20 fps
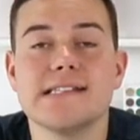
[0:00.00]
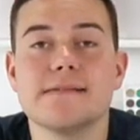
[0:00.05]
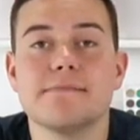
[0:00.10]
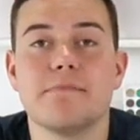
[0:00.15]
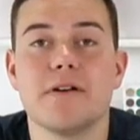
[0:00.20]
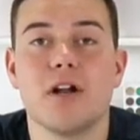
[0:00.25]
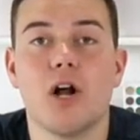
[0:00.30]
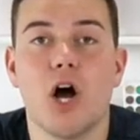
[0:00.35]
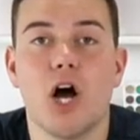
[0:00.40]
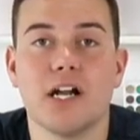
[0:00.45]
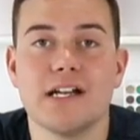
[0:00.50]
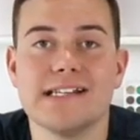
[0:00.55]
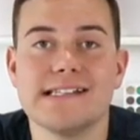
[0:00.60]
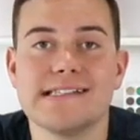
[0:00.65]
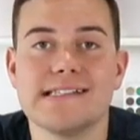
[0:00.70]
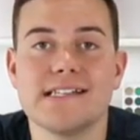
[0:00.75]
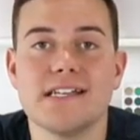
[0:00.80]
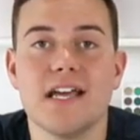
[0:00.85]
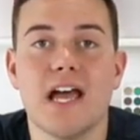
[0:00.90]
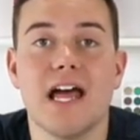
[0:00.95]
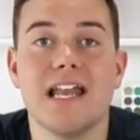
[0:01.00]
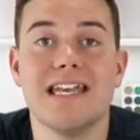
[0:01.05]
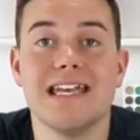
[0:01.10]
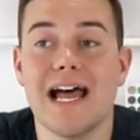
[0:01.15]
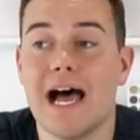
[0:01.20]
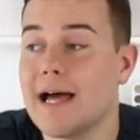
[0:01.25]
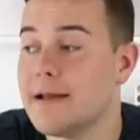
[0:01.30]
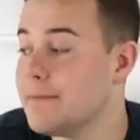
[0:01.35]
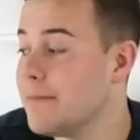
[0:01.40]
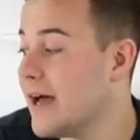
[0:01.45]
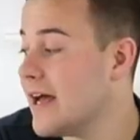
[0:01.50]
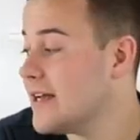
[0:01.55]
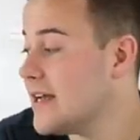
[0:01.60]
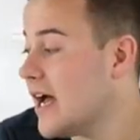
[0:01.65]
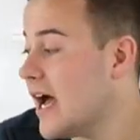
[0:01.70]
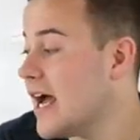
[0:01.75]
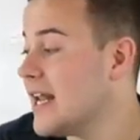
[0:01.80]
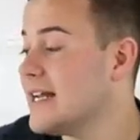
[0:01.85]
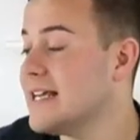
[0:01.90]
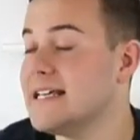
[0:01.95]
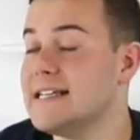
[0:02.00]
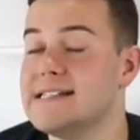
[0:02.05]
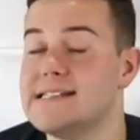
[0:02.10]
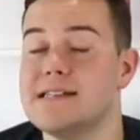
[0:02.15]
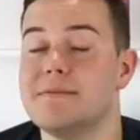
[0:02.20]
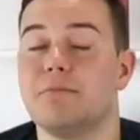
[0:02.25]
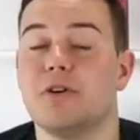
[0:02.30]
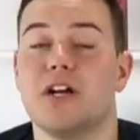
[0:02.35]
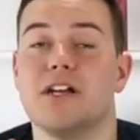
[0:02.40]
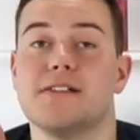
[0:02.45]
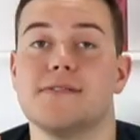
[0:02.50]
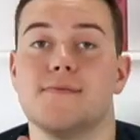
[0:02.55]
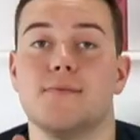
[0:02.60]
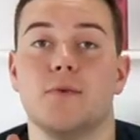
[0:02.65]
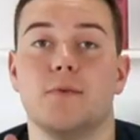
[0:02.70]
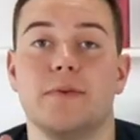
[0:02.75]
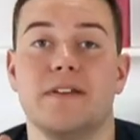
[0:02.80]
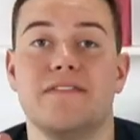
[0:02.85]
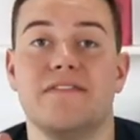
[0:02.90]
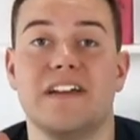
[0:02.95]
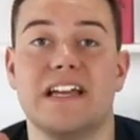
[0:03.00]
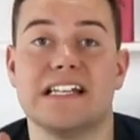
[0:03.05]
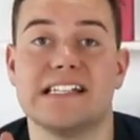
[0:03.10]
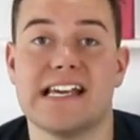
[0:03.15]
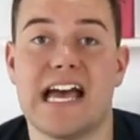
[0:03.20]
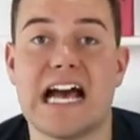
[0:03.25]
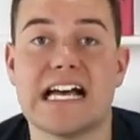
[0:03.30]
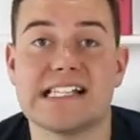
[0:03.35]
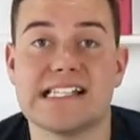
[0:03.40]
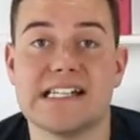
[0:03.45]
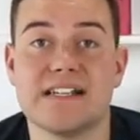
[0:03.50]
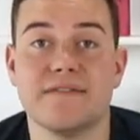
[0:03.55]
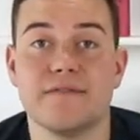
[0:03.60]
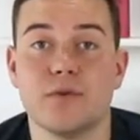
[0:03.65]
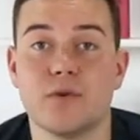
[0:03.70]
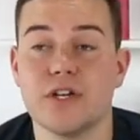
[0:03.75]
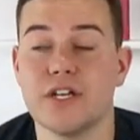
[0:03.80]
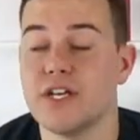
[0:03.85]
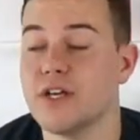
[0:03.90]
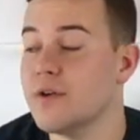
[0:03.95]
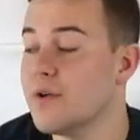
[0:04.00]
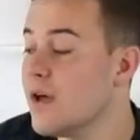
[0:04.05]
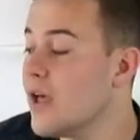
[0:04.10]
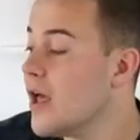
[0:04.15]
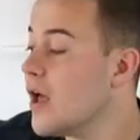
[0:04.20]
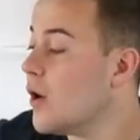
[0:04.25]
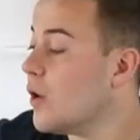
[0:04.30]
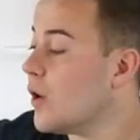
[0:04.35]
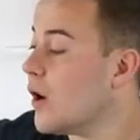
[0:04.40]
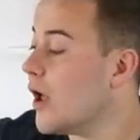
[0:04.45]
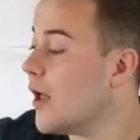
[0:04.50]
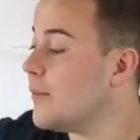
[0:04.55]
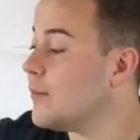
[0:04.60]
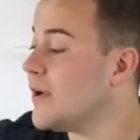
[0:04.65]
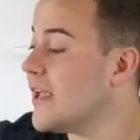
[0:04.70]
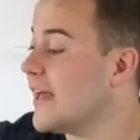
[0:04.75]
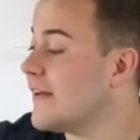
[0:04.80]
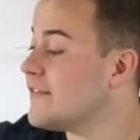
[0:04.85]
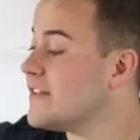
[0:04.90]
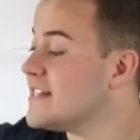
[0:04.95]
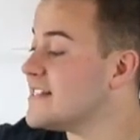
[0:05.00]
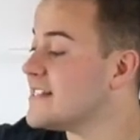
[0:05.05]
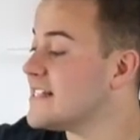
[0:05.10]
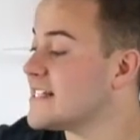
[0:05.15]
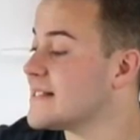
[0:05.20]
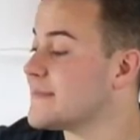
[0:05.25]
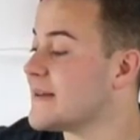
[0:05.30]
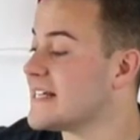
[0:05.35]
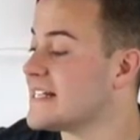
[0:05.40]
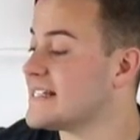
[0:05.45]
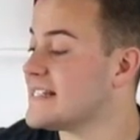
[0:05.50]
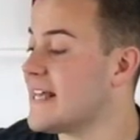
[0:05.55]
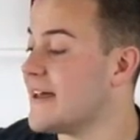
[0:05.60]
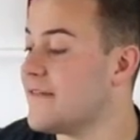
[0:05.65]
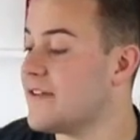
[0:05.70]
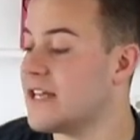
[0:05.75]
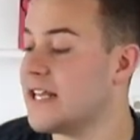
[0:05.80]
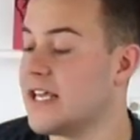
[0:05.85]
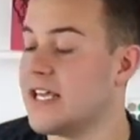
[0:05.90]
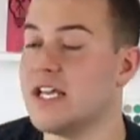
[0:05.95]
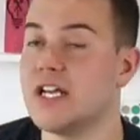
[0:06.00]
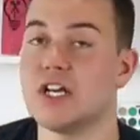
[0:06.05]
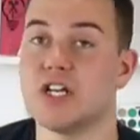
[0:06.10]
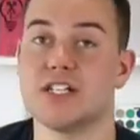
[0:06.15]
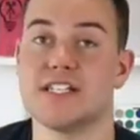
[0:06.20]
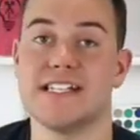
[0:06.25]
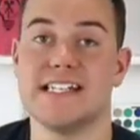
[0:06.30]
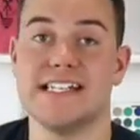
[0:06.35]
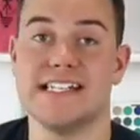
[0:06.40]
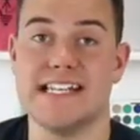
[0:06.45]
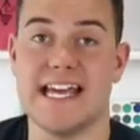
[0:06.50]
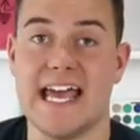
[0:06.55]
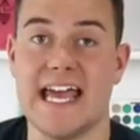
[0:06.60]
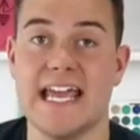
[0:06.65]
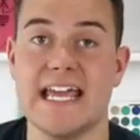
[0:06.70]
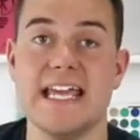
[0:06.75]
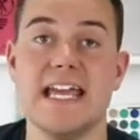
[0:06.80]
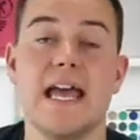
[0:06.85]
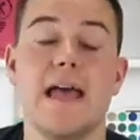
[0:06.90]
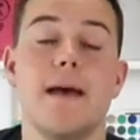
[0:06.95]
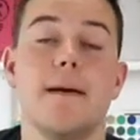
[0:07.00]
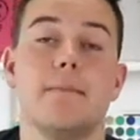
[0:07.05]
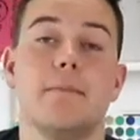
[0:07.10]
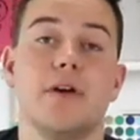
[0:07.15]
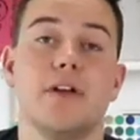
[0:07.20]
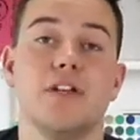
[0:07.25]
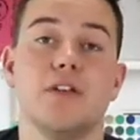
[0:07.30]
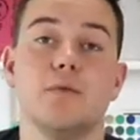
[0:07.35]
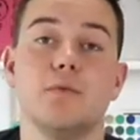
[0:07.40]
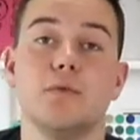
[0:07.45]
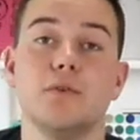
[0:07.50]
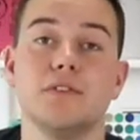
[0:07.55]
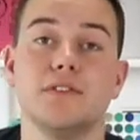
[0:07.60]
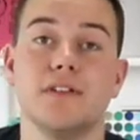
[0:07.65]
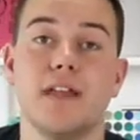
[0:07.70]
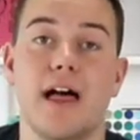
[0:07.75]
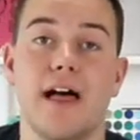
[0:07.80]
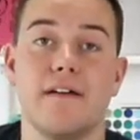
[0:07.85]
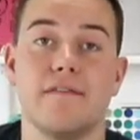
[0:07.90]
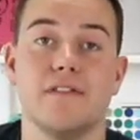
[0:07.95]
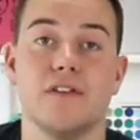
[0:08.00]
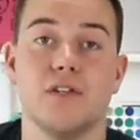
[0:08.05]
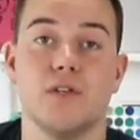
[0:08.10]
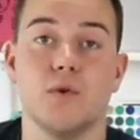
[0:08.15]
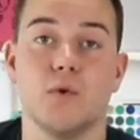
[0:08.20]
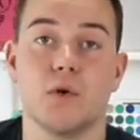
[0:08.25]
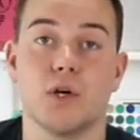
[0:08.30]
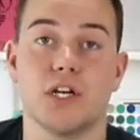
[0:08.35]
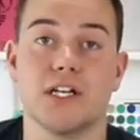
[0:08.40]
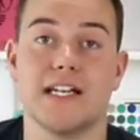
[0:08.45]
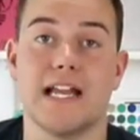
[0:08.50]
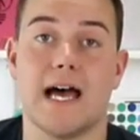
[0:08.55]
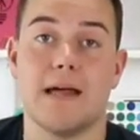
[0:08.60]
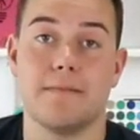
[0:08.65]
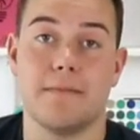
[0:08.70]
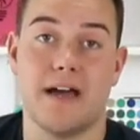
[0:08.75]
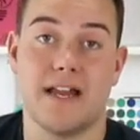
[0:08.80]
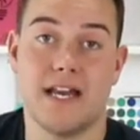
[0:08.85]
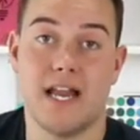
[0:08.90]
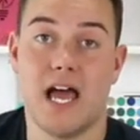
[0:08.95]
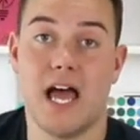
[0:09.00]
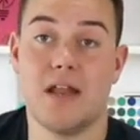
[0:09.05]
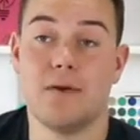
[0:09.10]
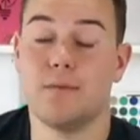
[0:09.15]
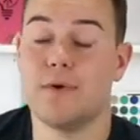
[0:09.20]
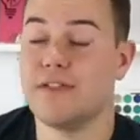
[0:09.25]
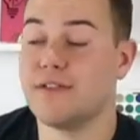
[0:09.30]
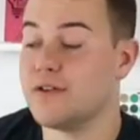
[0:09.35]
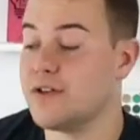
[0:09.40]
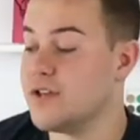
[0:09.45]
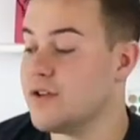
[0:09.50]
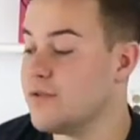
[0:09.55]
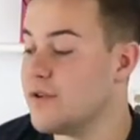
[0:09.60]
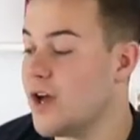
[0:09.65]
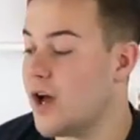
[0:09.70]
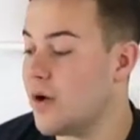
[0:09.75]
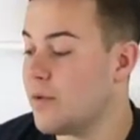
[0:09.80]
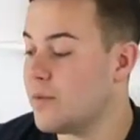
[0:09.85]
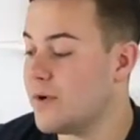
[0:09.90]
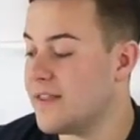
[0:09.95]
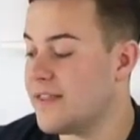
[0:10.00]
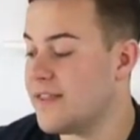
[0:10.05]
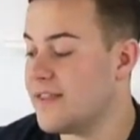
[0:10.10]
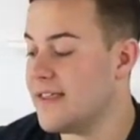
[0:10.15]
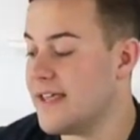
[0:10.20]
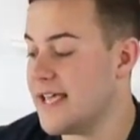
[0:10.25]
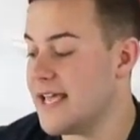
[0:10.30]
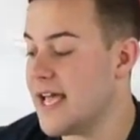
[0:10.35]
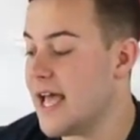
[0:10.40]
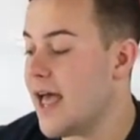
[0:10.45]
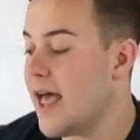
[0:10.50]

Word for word: mm-hmm. but honestly, a nine by nine EasyPress will be fantastic for you. Um, we have the six by seven here today, but you will love your nine by nine, whether you go with the